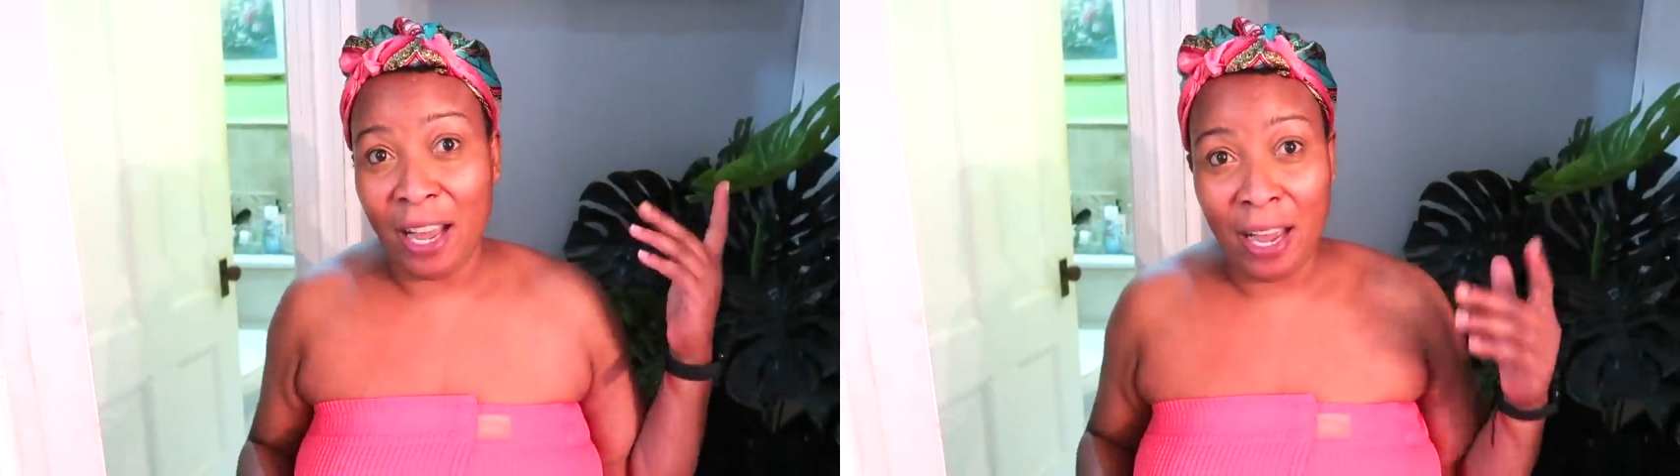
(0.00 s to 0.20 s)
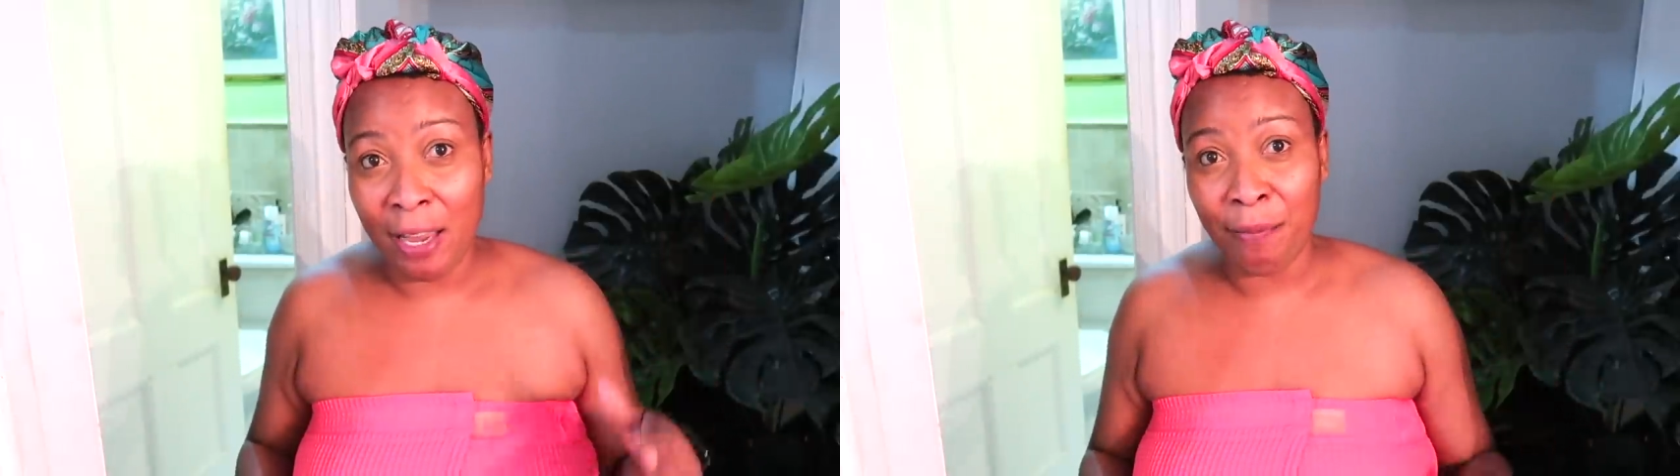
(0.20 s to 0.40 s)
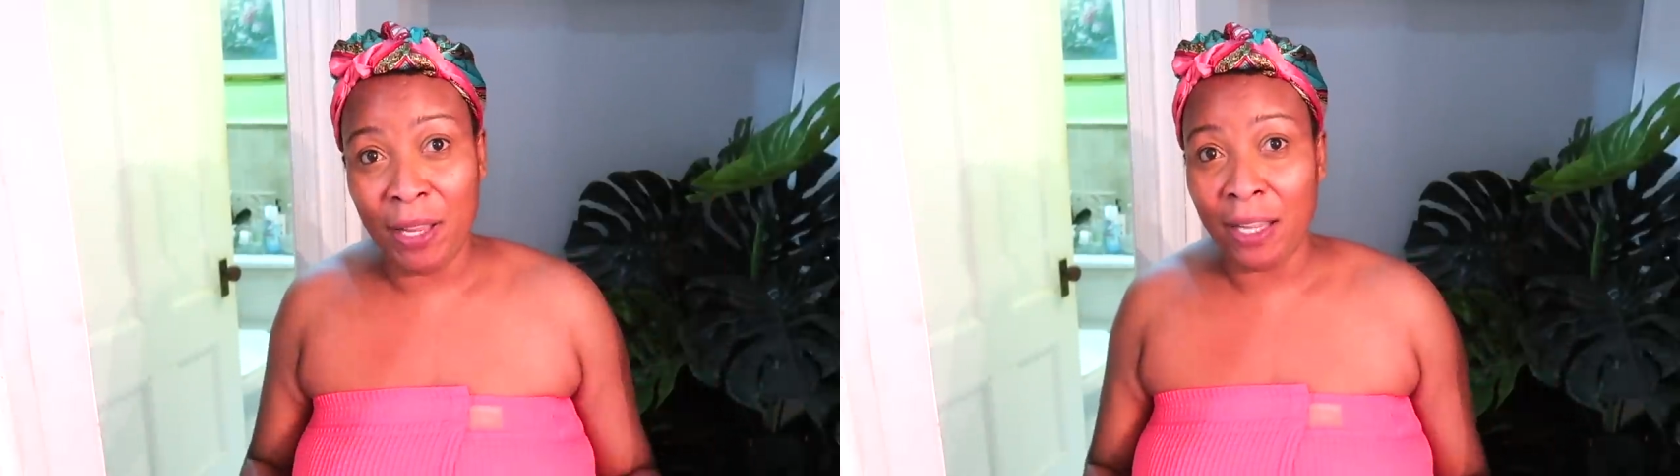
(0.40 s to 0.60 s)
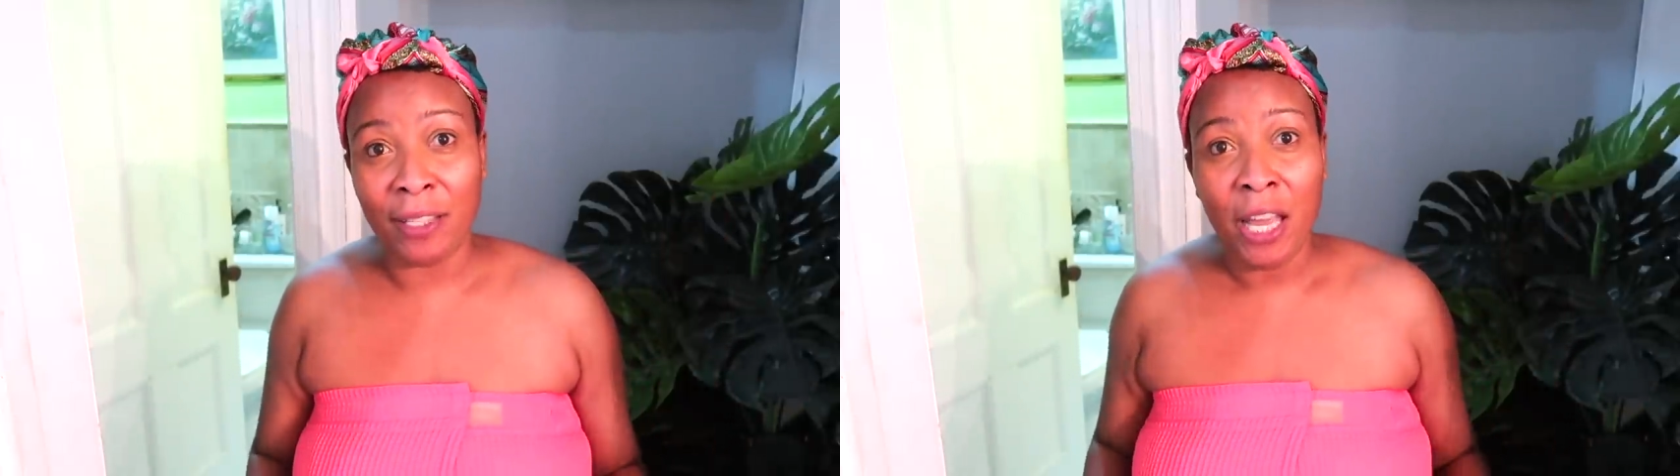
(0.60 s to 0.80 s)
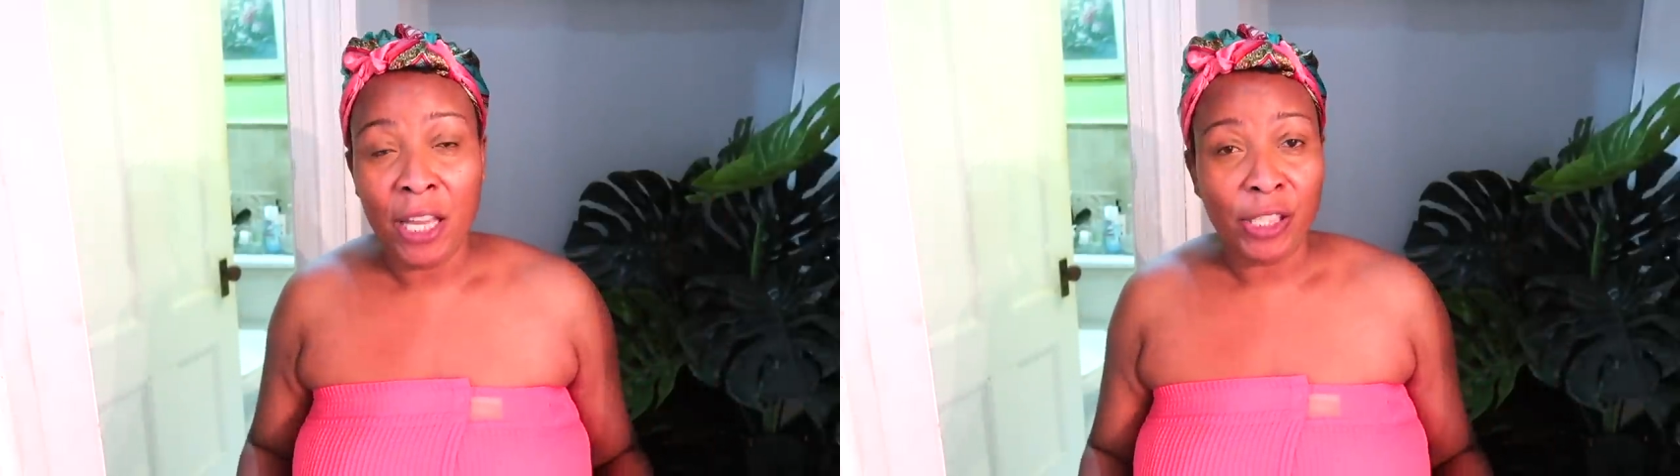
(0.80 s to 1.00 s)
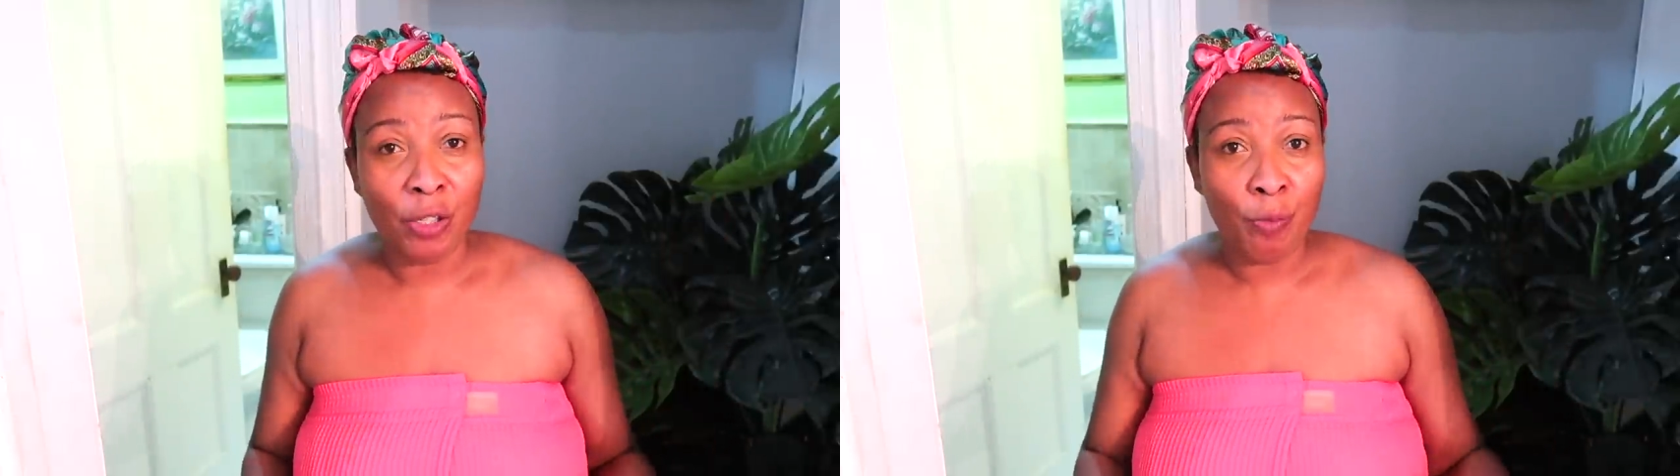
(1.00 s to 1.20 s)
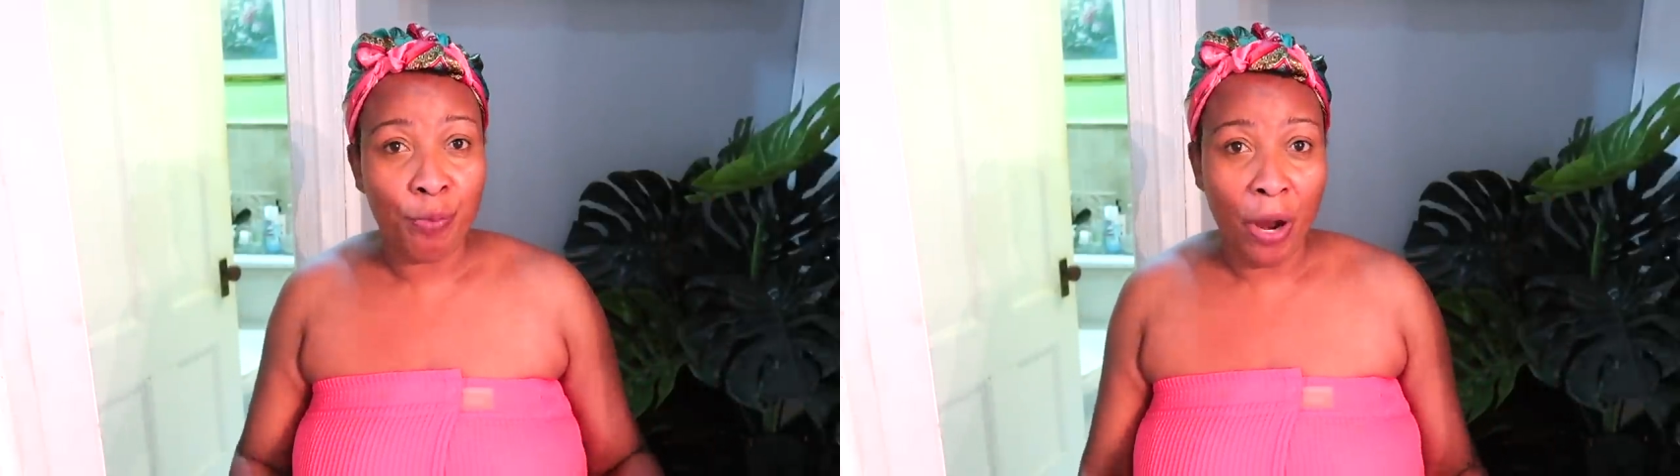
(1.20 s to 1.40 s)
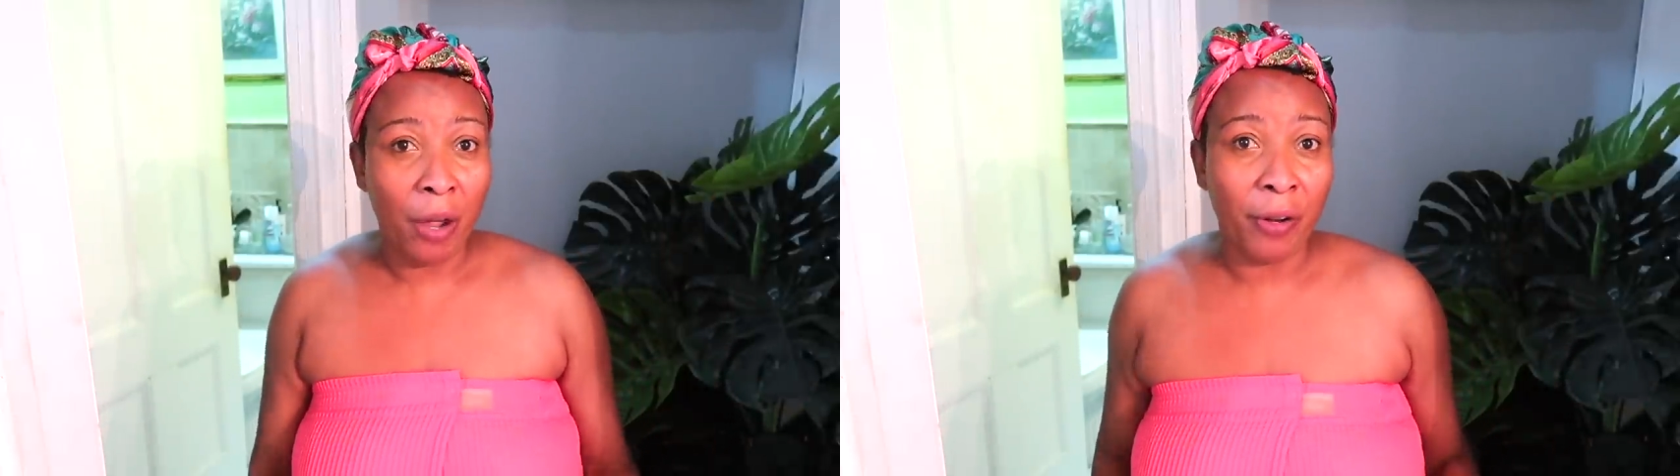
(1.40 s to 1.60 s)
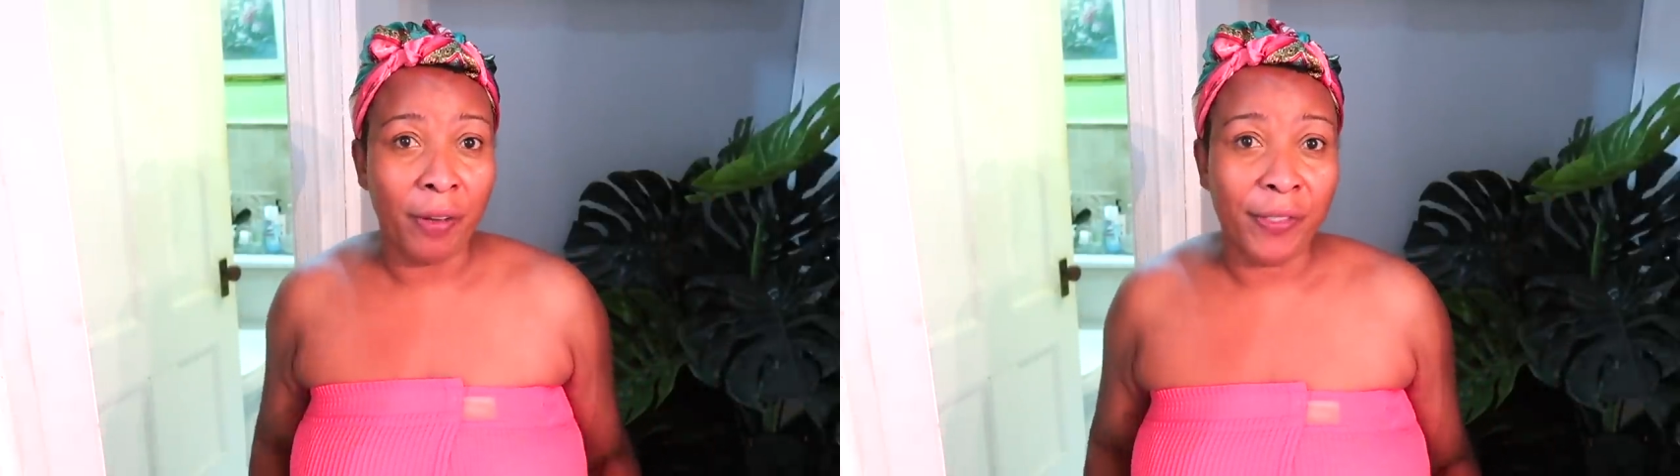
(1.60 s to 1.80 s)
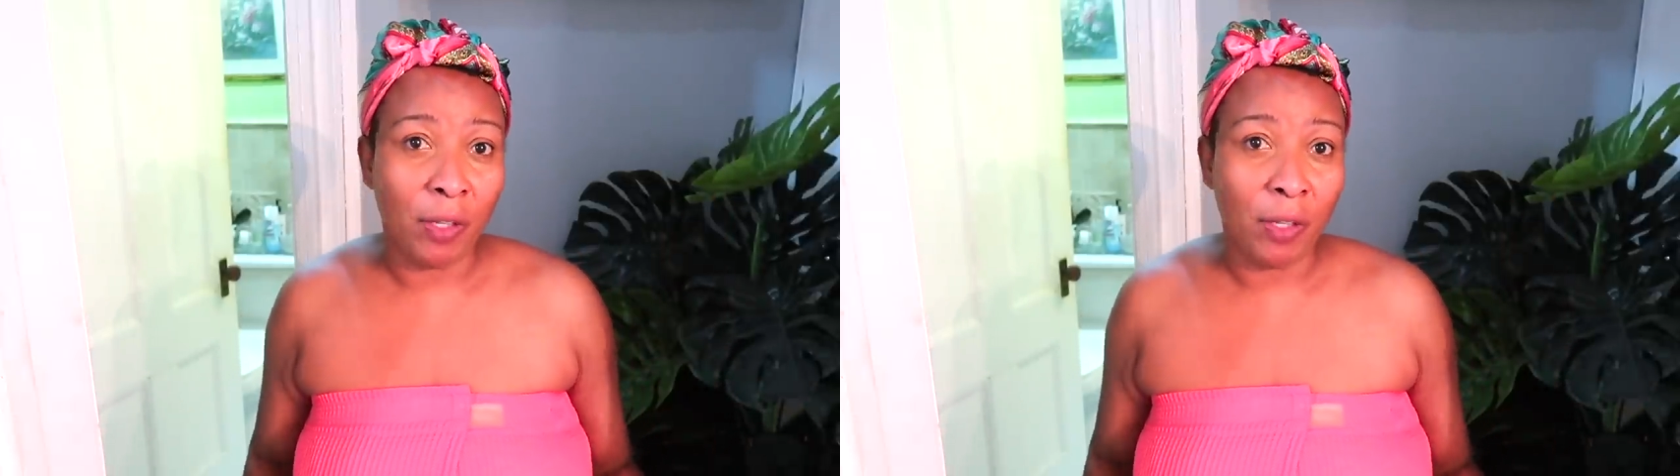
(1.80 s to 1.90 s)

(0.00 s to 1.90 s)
I am not so proud of.